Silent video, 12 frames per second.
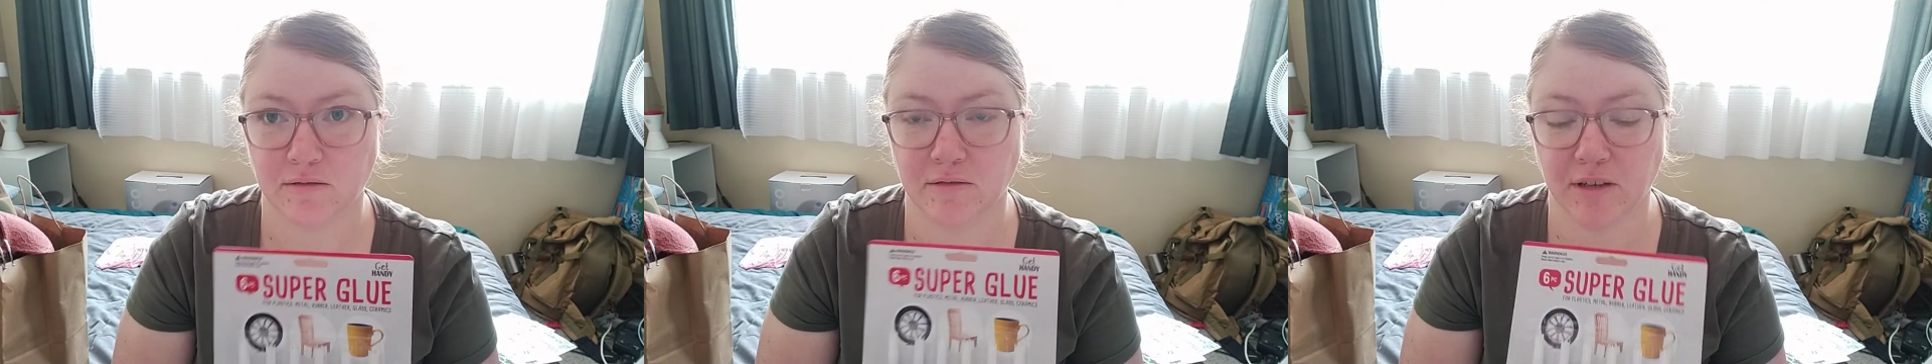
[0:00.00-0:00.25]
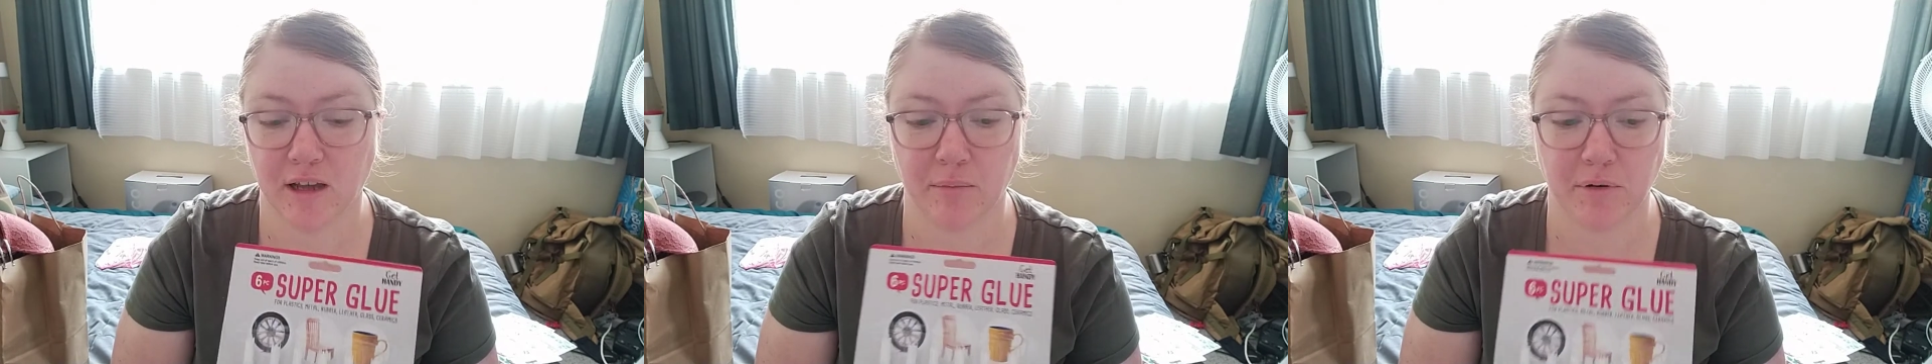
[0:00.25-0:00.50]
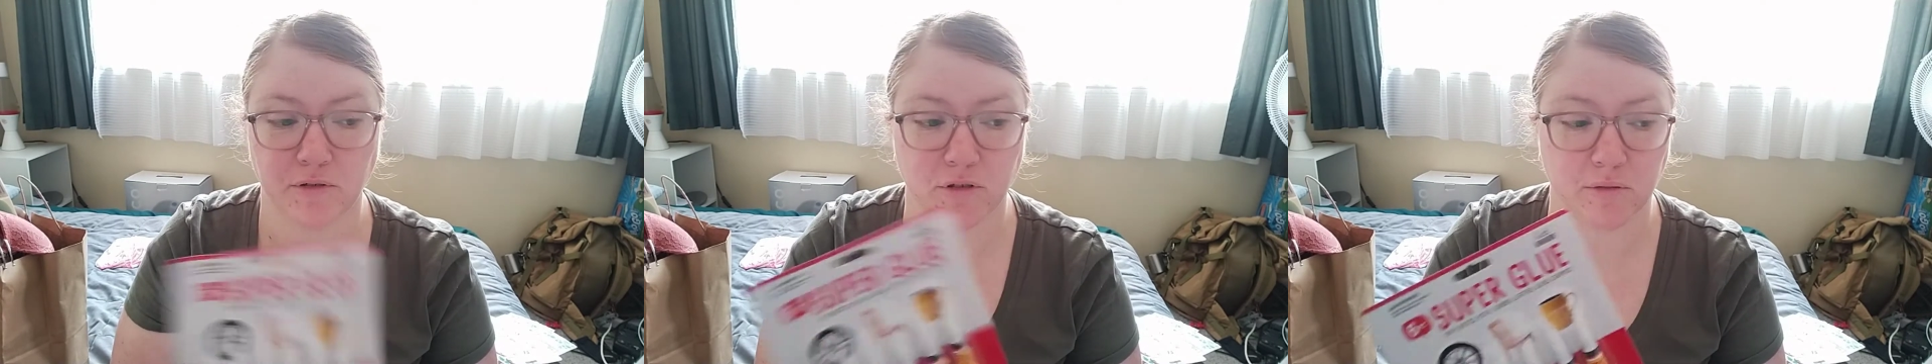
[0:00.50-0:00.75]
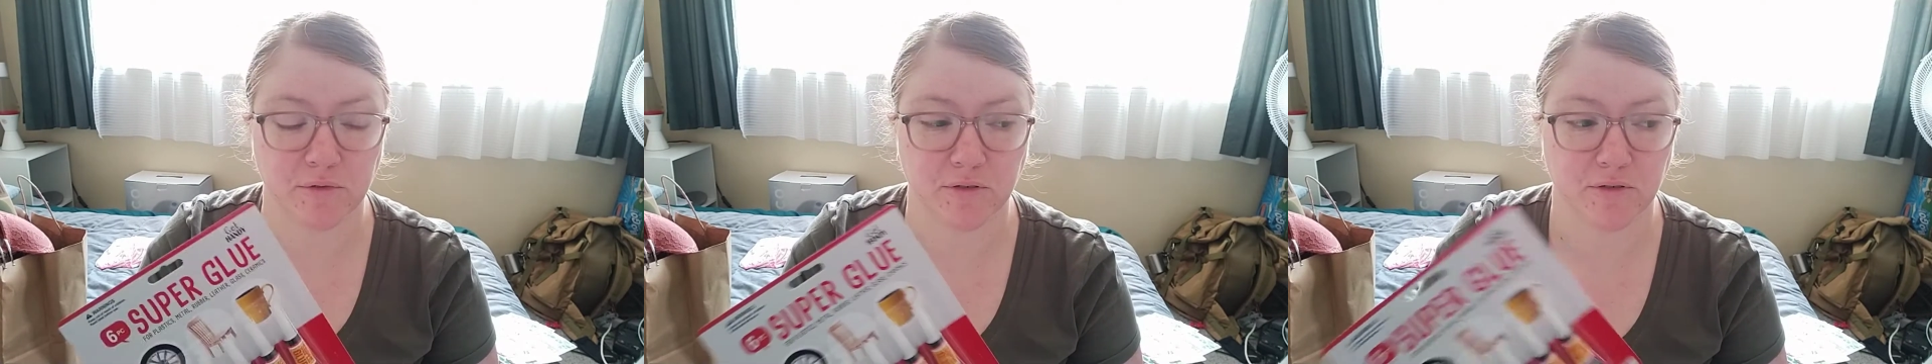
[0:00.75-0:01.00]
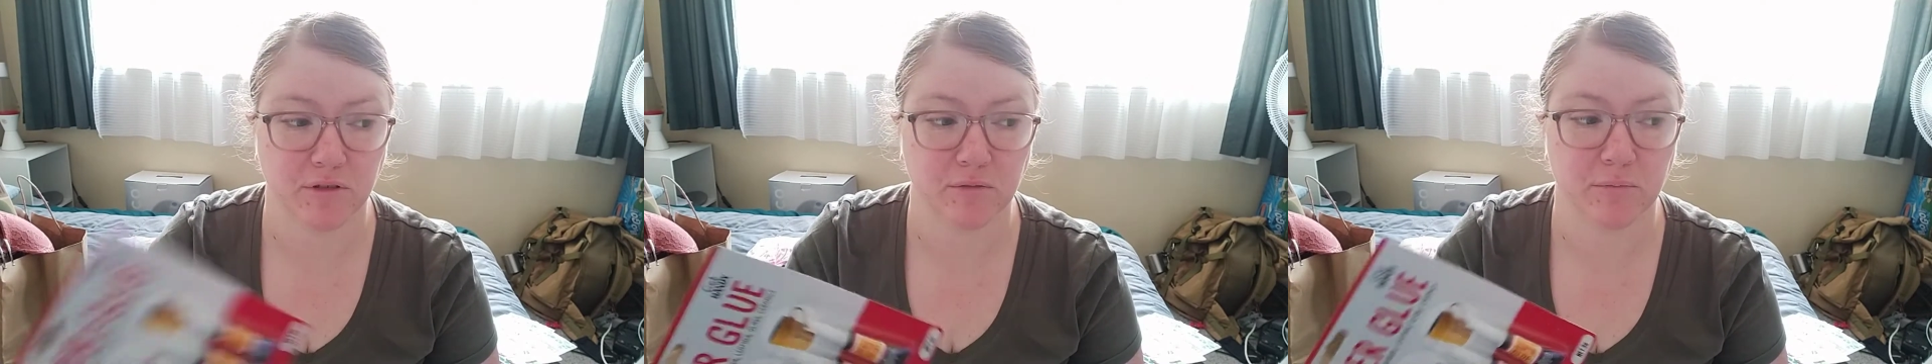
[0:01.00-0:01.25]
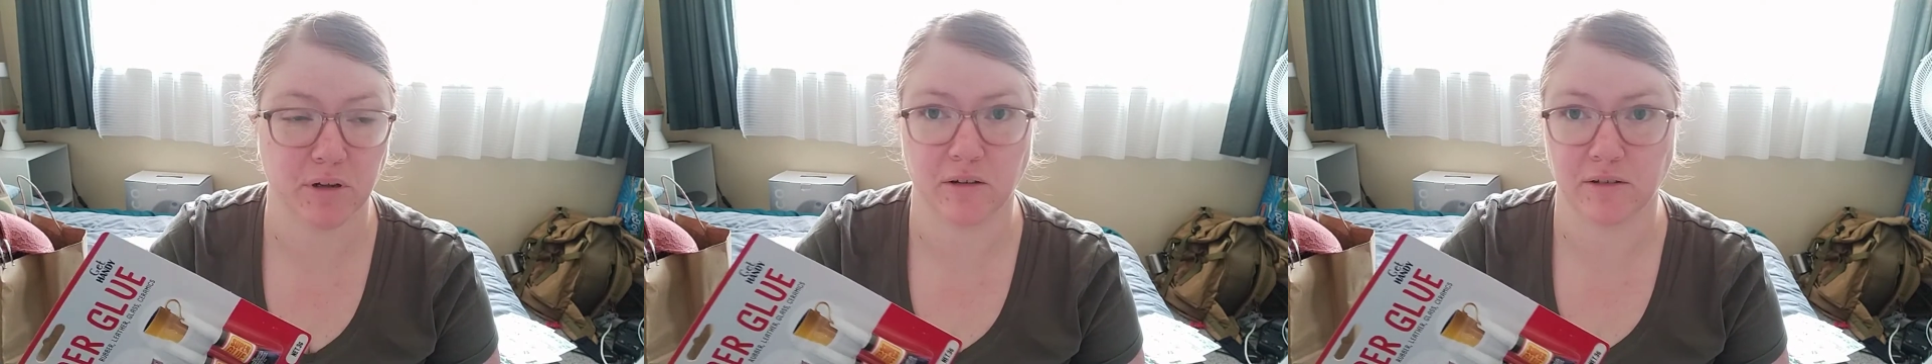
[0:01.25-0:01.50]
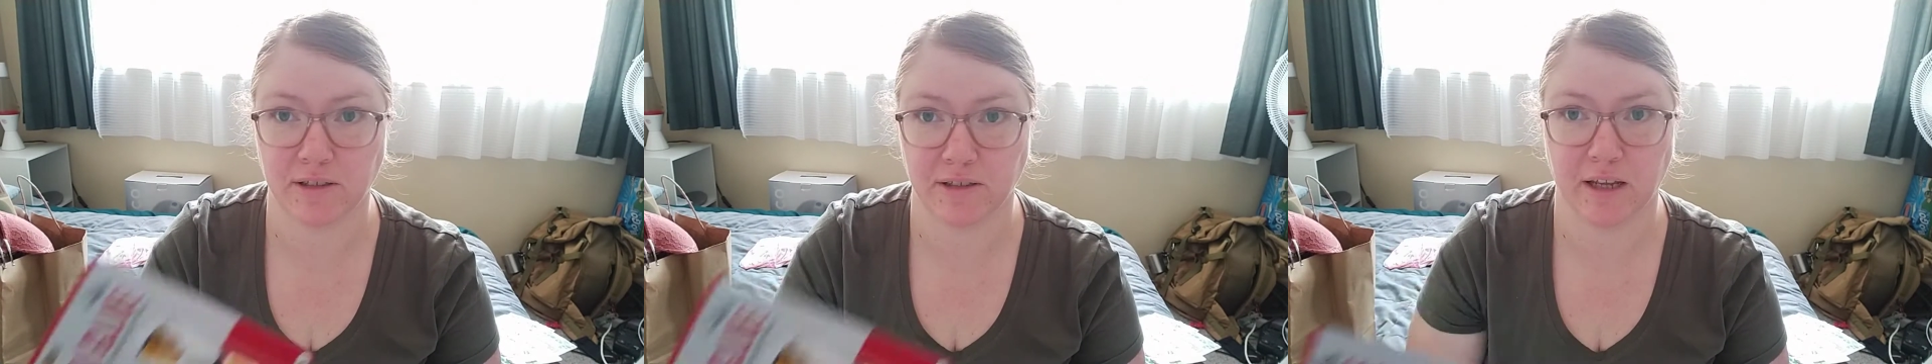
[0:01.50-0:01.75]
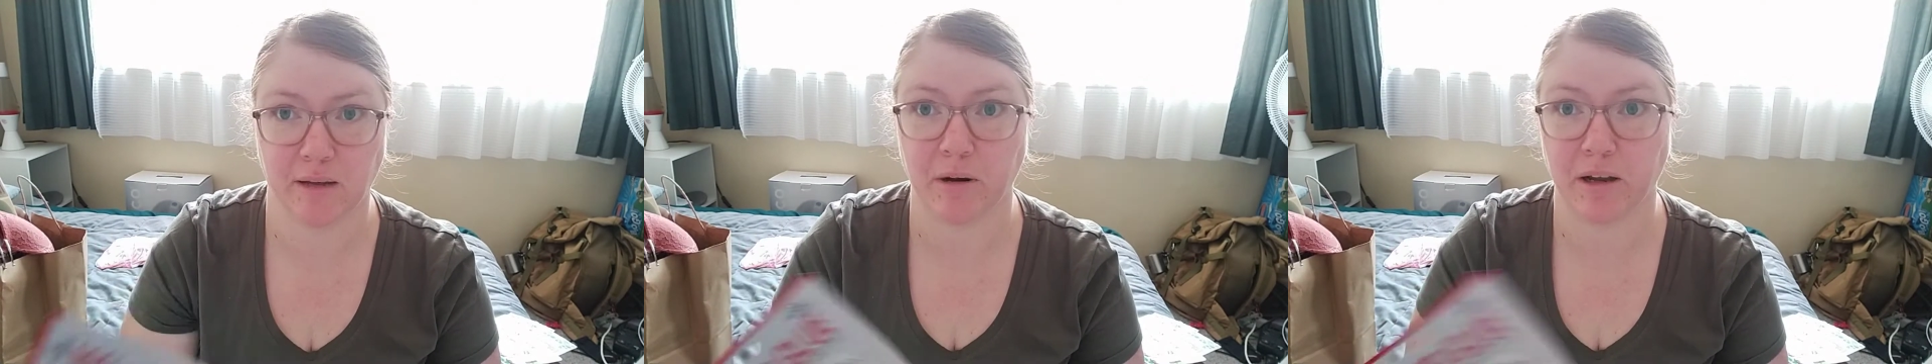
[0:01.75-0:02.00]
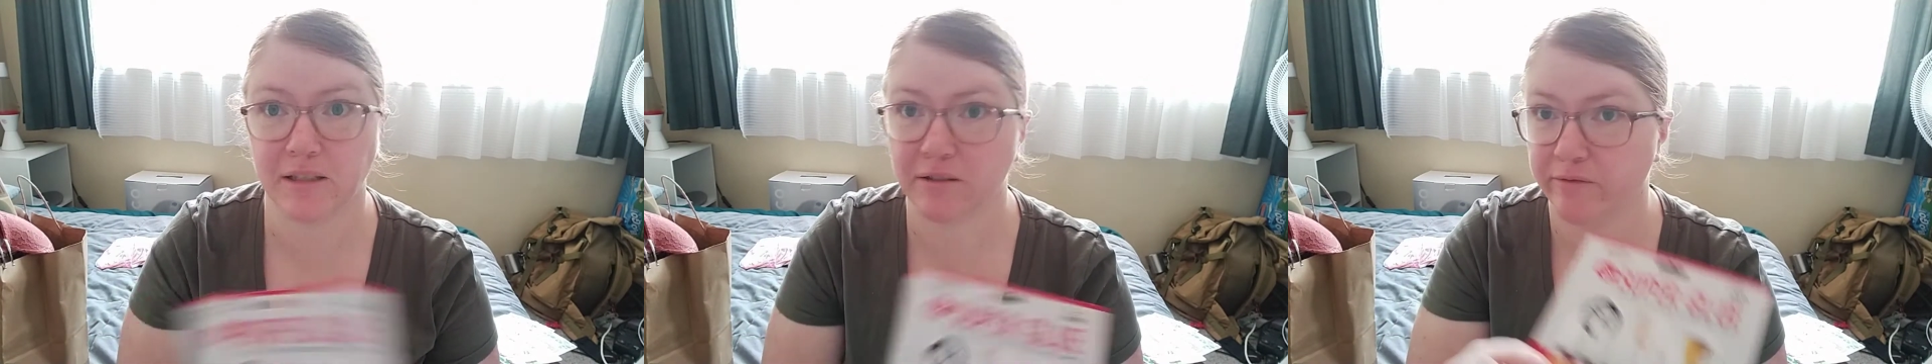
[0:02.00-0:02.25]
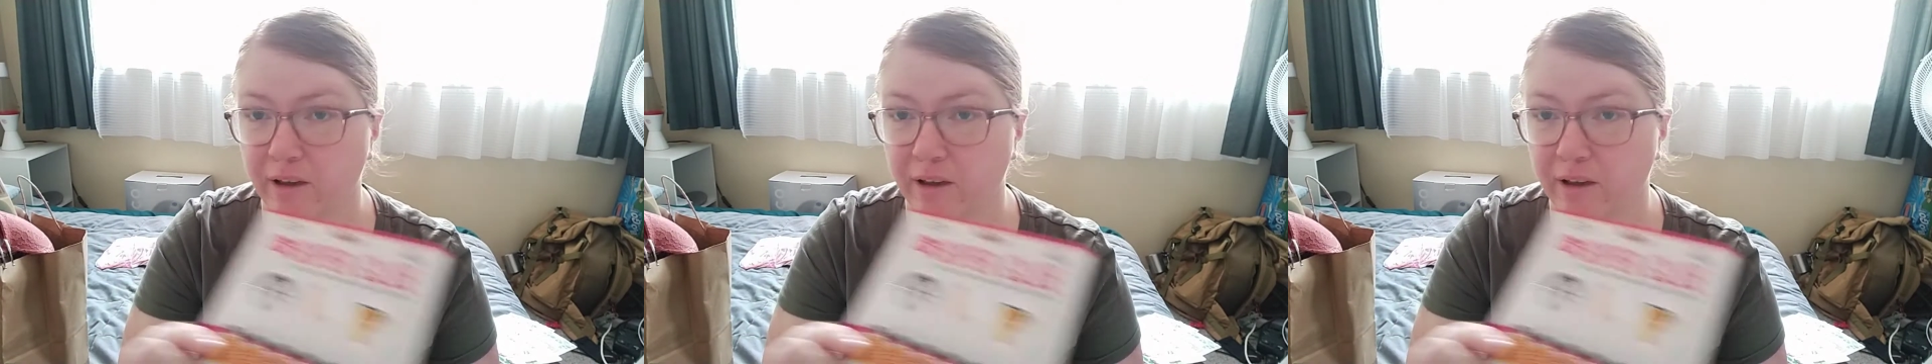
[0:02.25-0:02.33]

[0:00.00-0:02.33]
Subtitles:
a couple of drops of super glue to stabilise the